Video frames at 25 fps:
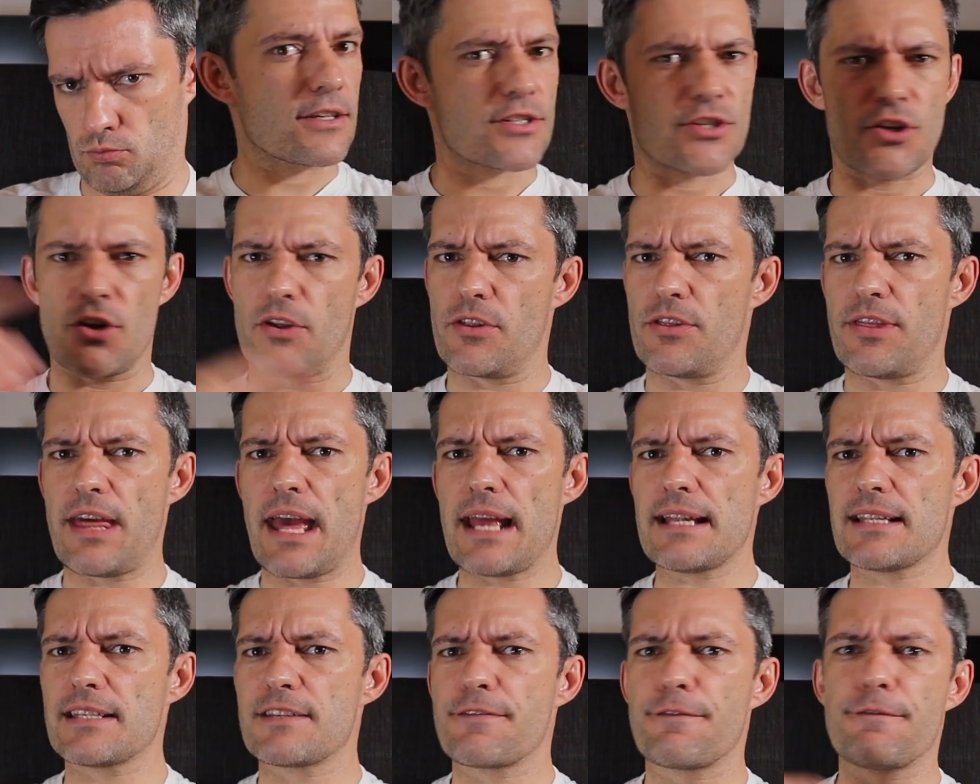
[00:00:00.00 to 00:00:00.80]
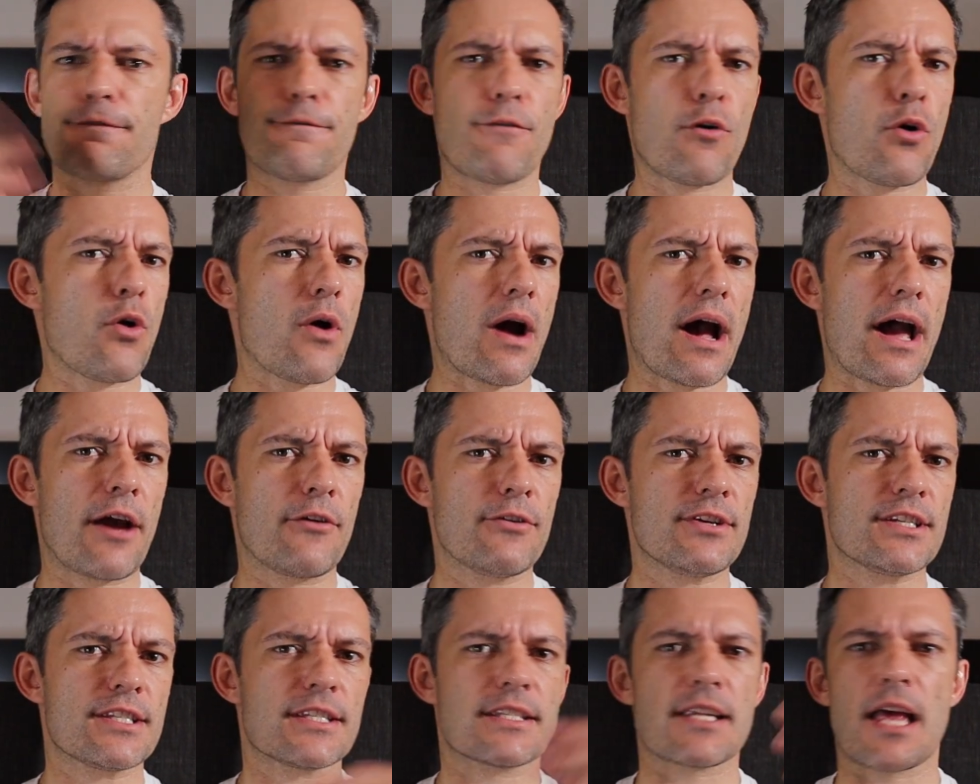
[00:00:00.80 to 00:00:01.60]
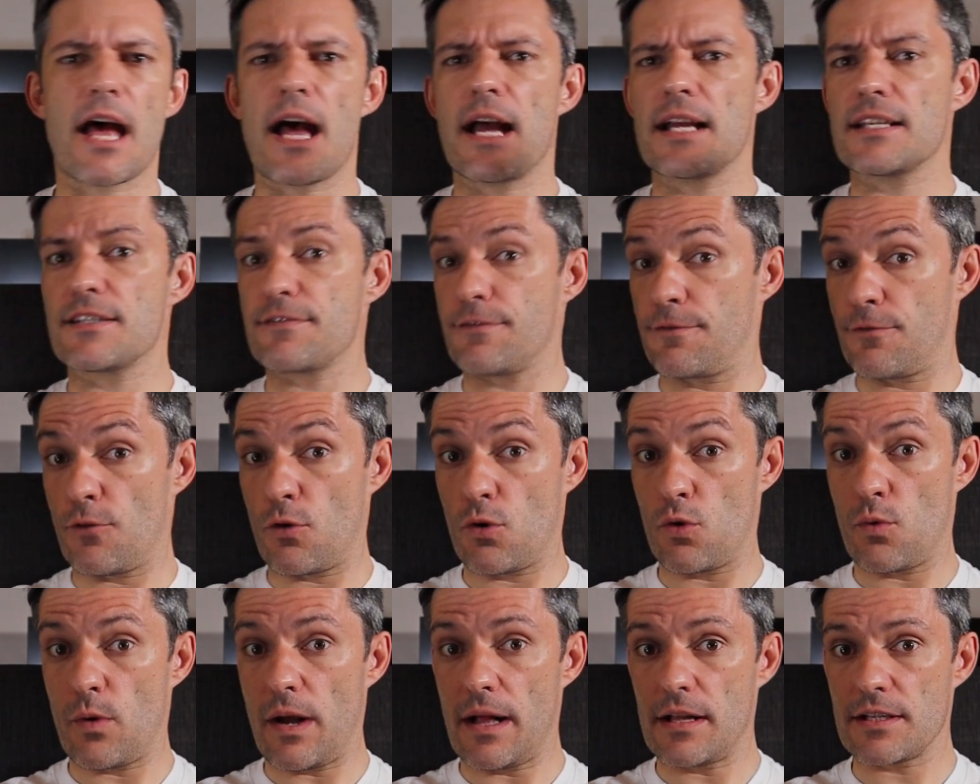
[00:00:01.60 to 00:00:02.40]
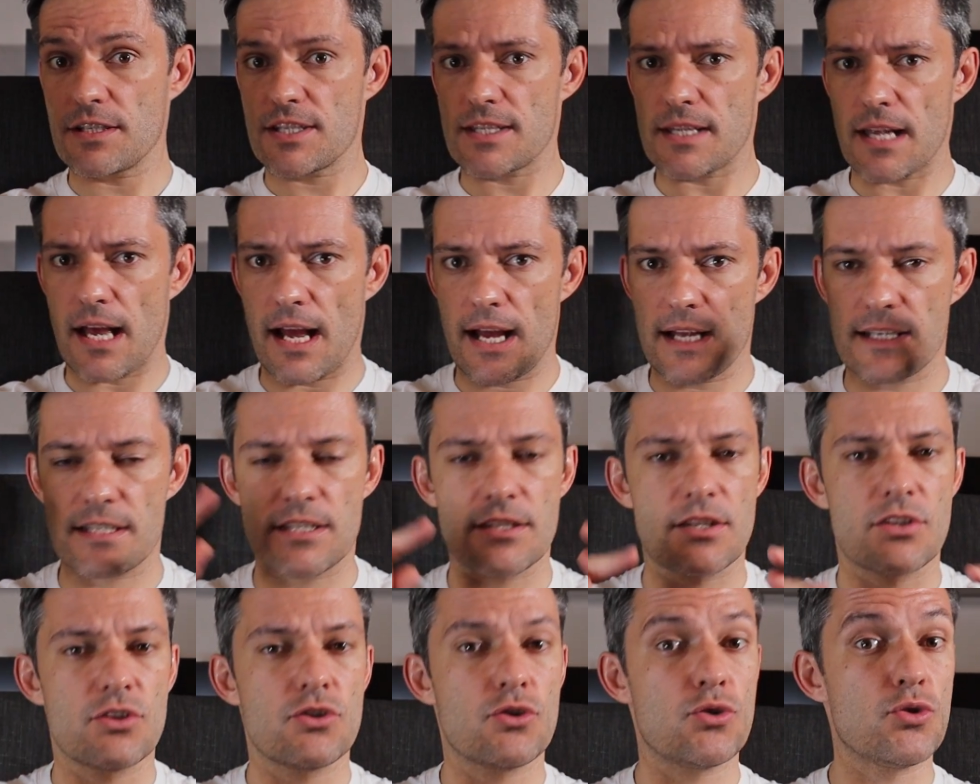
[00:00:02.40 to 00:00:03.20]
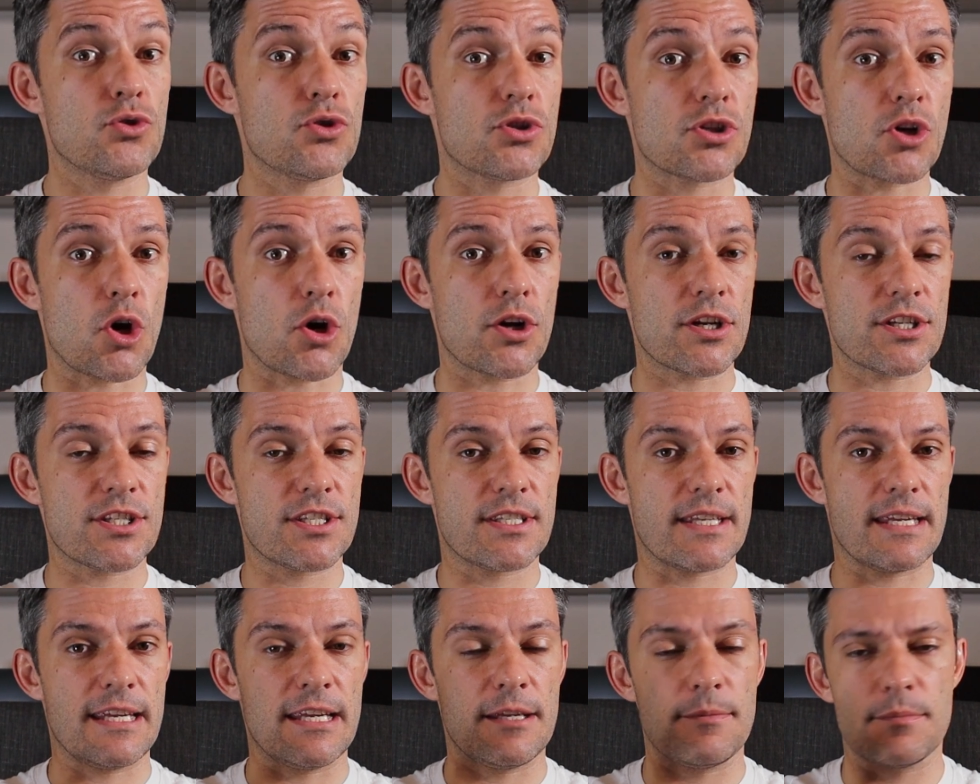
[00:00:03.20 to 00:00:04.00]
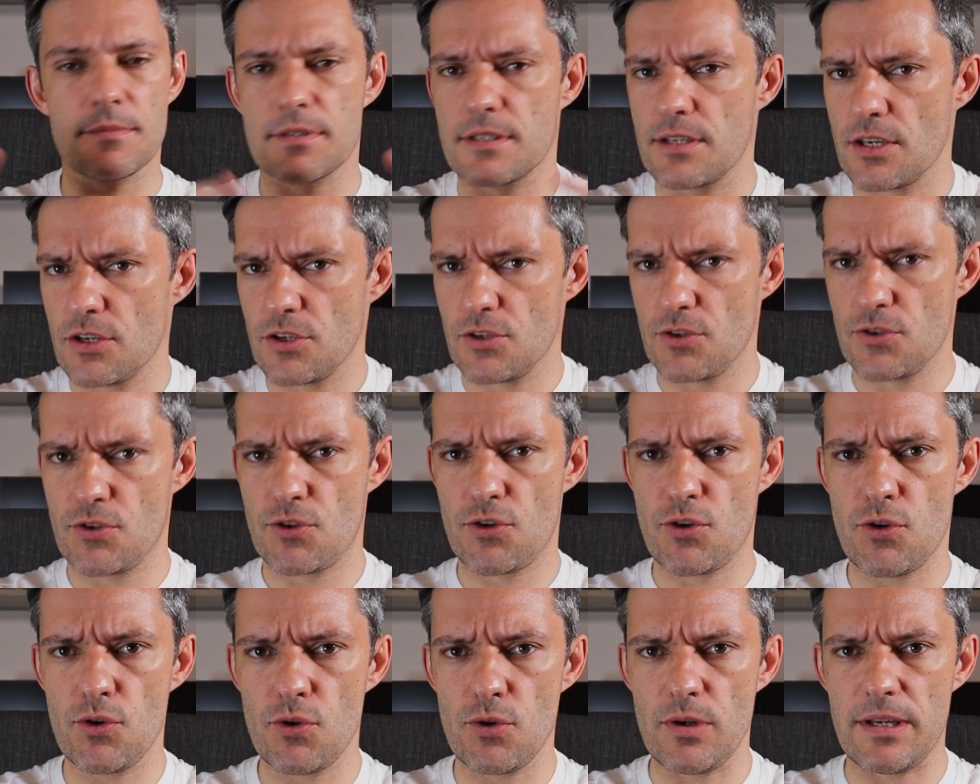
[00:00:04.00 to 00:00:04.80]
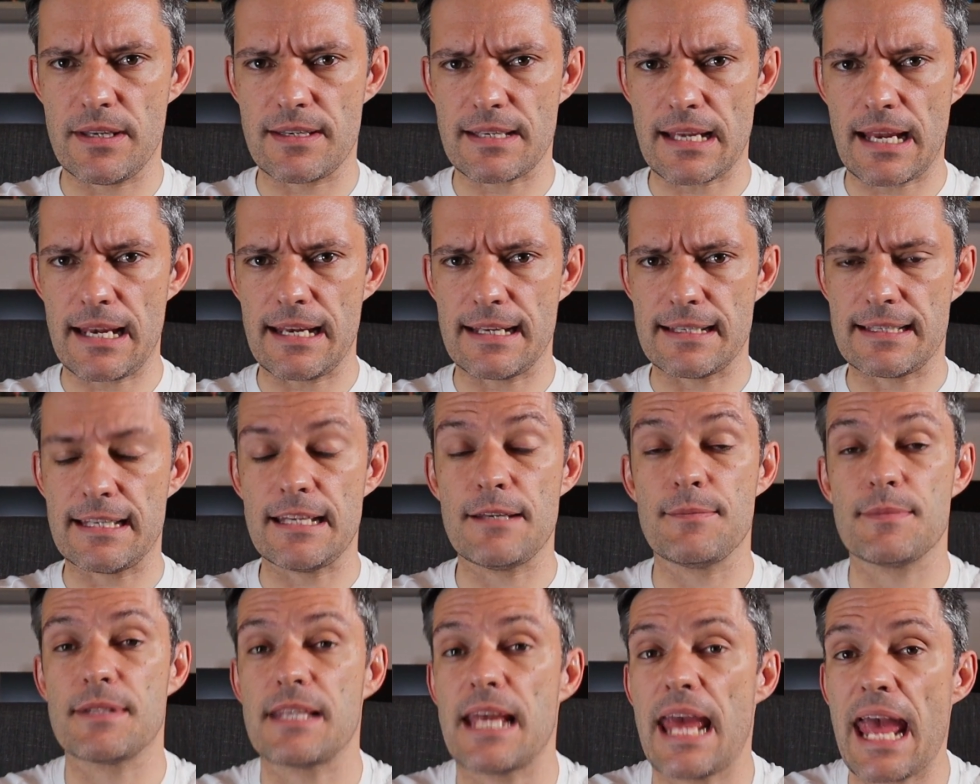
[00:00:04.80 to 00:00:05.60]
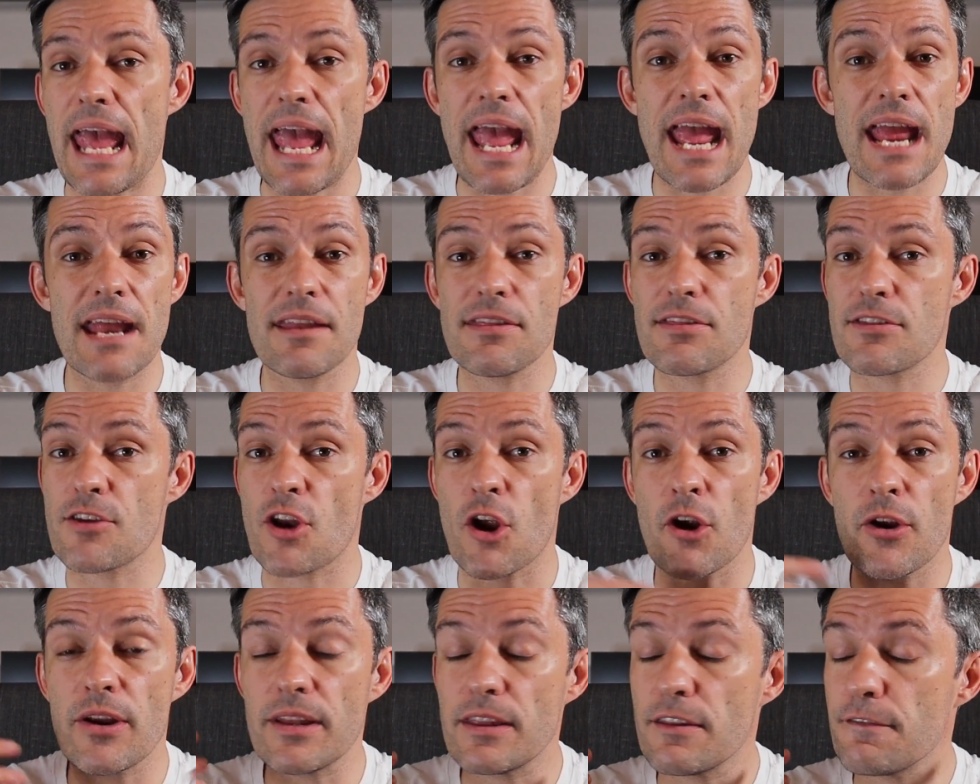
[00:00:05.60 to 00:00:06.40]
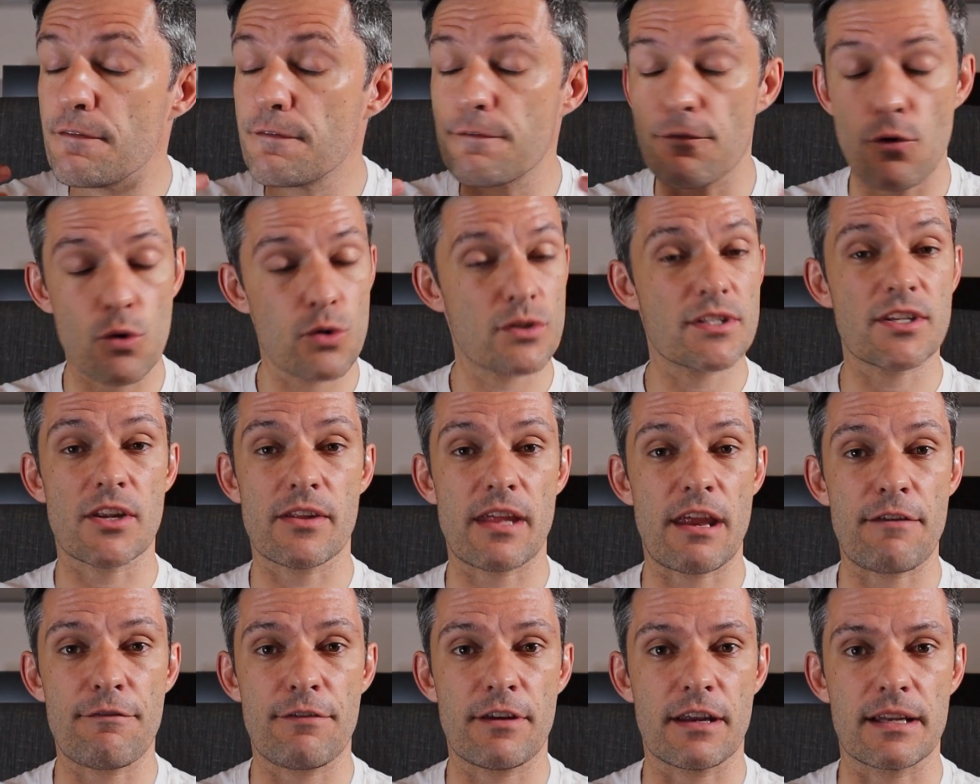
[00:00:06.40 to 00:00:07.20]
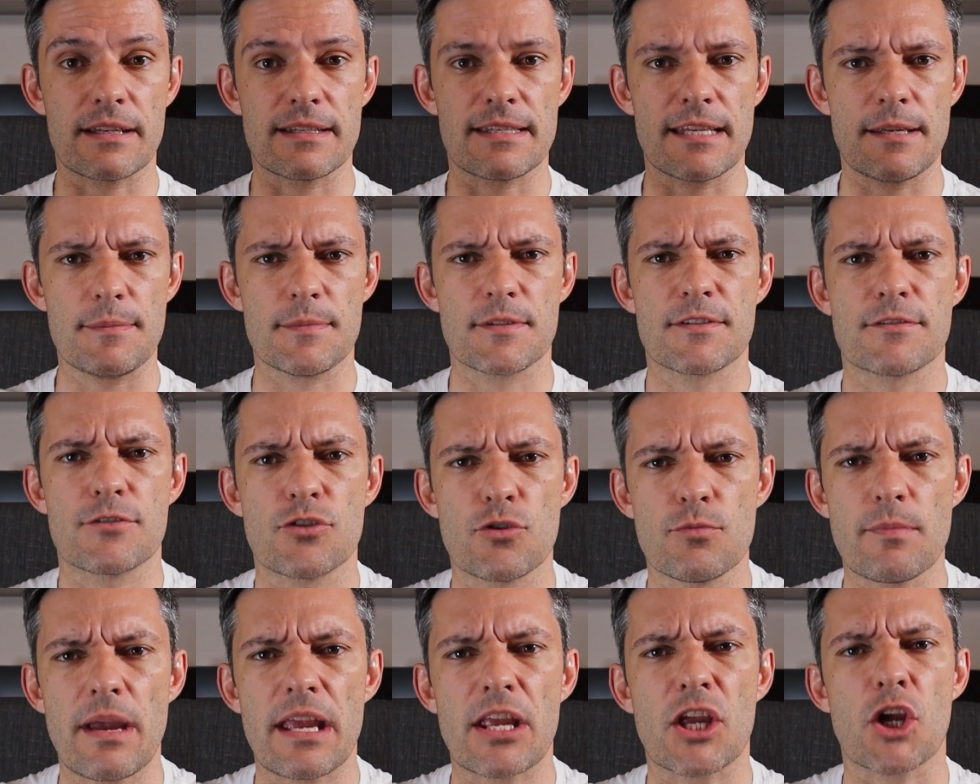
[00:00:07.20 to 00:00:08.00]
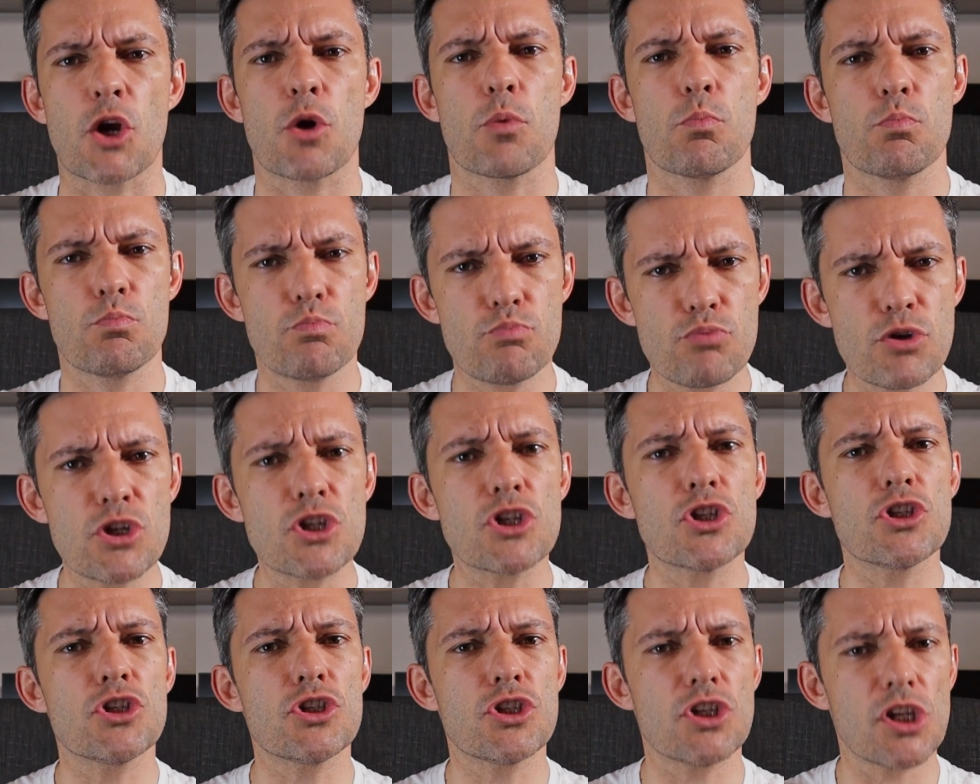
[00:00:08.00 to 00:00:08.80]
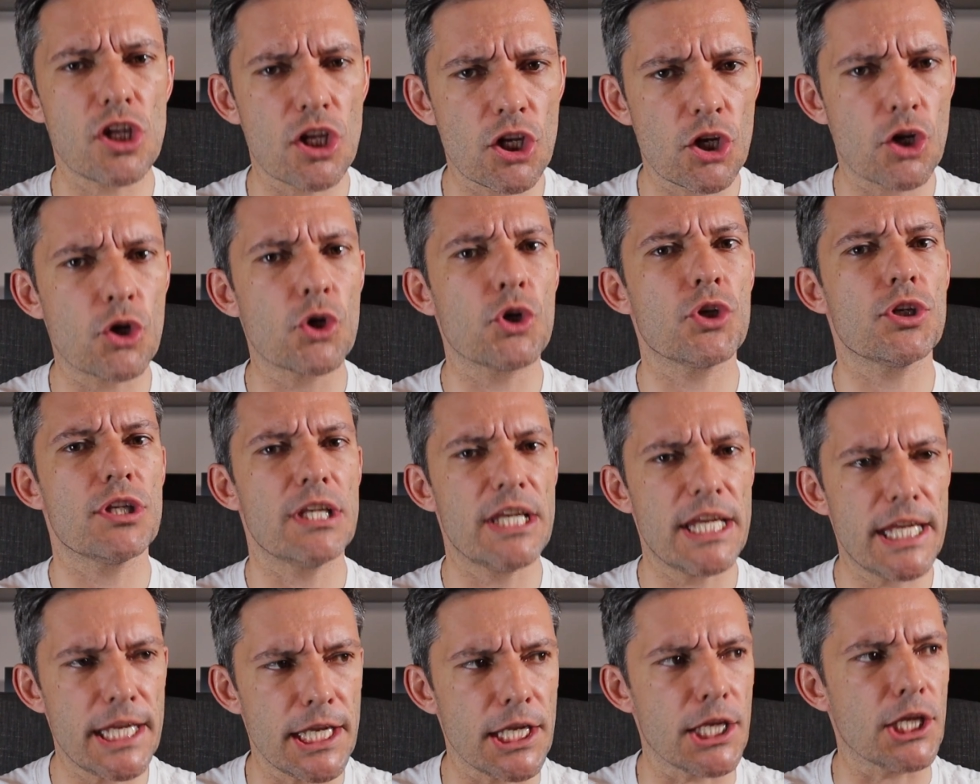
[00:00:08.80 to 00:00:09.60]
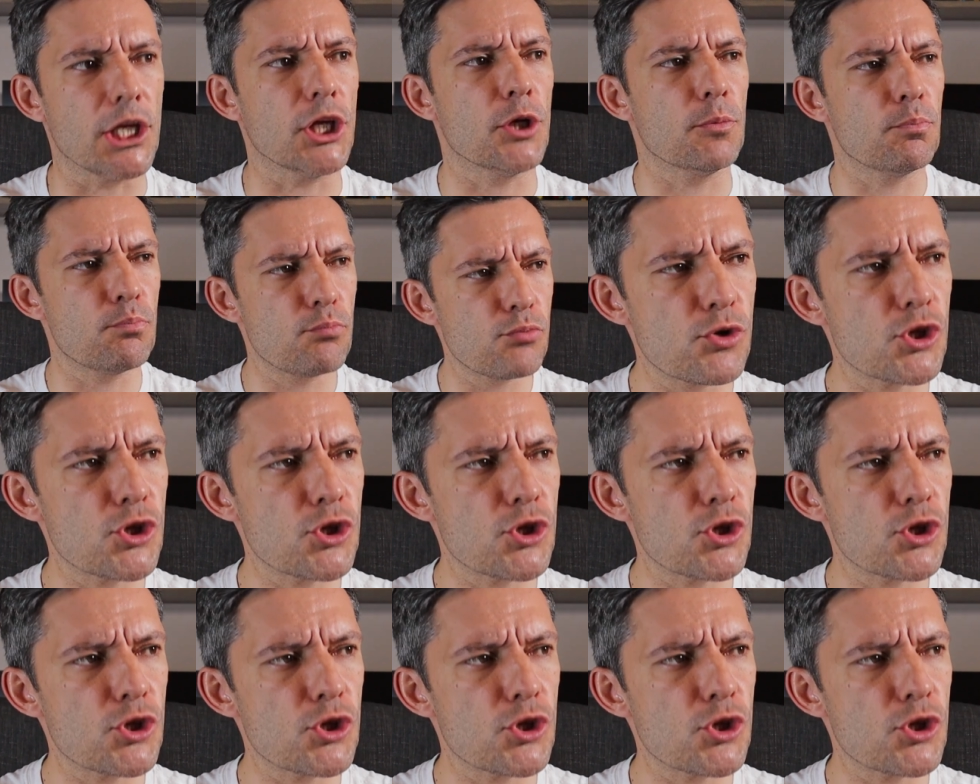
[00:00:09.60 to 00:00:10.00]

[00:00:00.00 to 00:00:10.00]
So that's 4 Irish sides, 4 Welsh sides, 2 Scottish teams, 2 Italian teams, and throw in the 4 South African teams to make a pretty good league.